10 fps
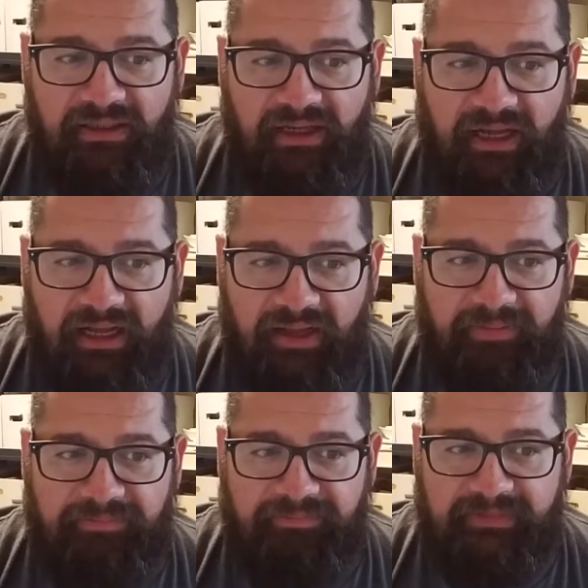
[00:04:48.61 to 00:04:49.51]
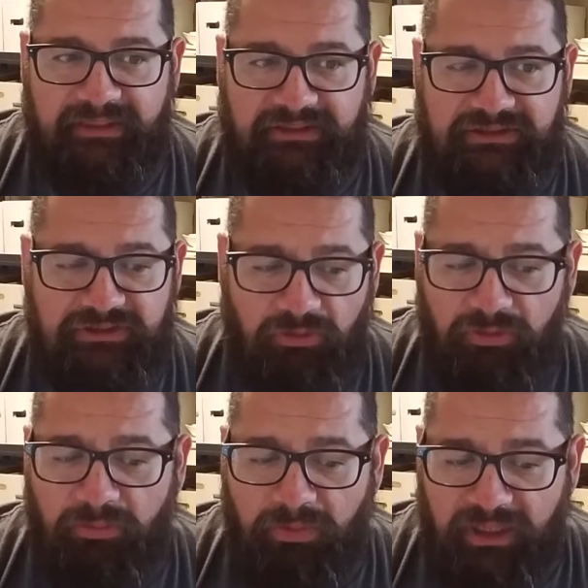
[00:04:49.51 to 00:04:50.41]
The
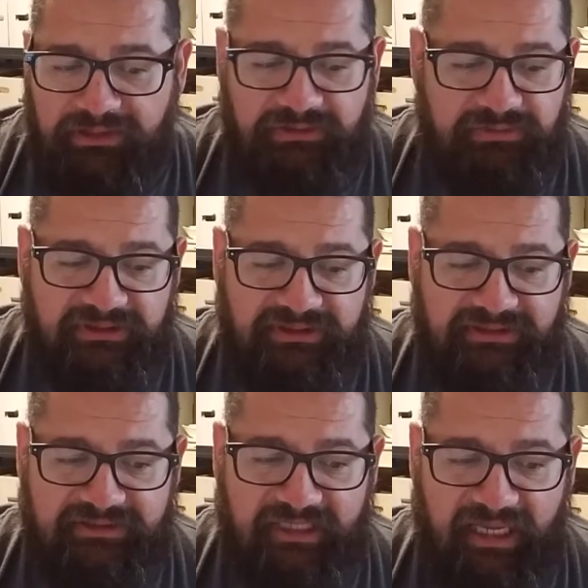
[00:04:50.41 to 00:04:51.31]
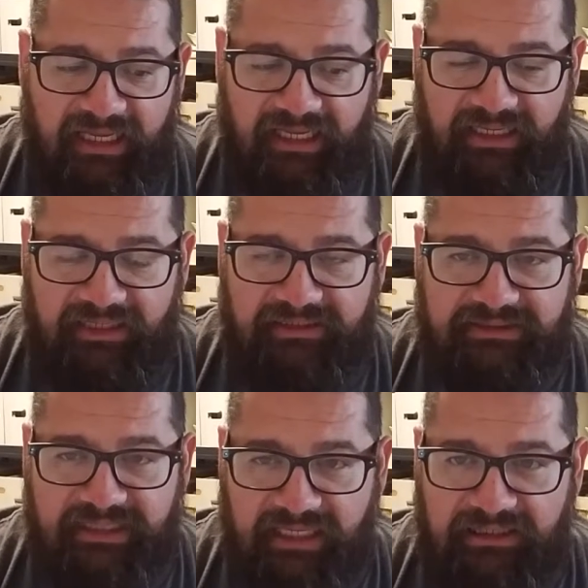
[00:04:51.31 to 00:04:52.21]
Stormwatch, which is a
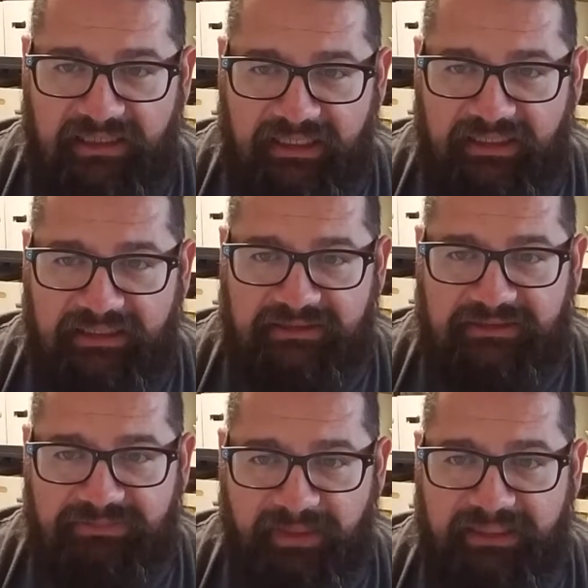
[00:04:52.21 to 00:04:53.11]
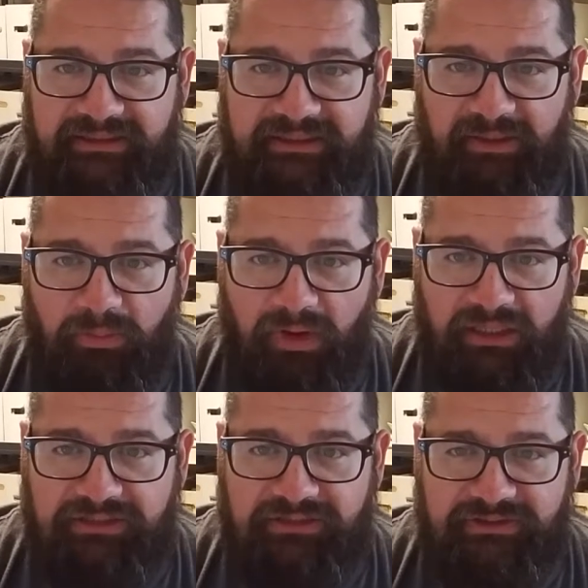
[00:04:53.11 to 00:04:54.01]
satellite in space that
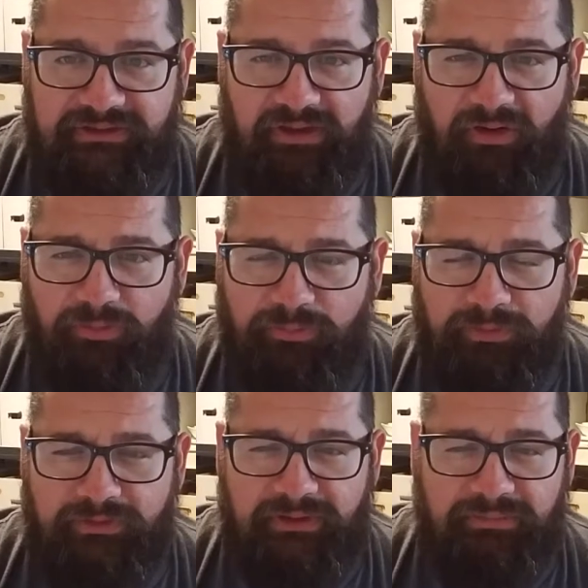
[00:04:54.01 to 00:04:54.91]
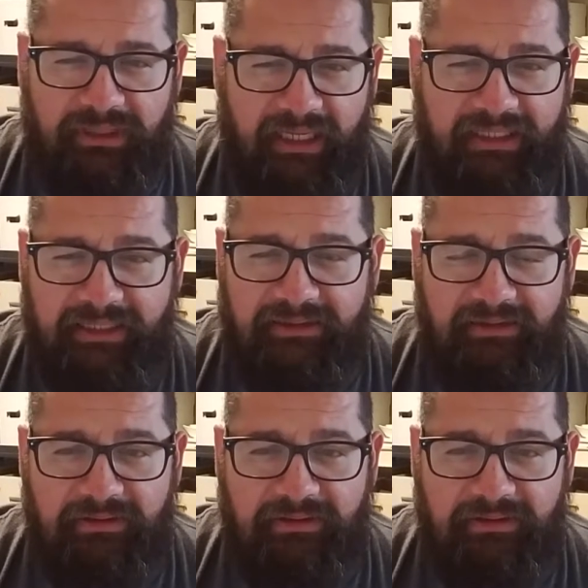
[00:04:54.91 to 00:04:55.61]
watches over the planet,